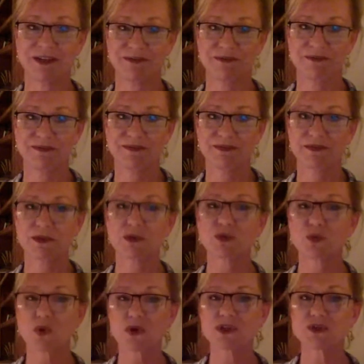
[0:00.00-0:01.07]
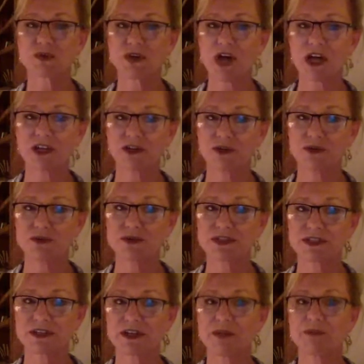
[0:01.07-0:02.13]
to him. Those words were not
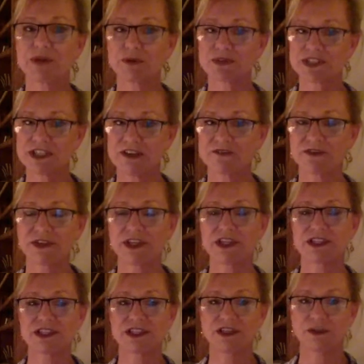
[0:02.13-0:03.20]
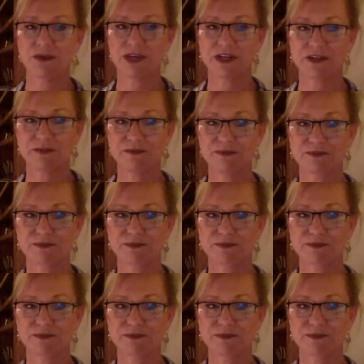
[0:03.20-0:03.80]
used, but it was definitely insinuated.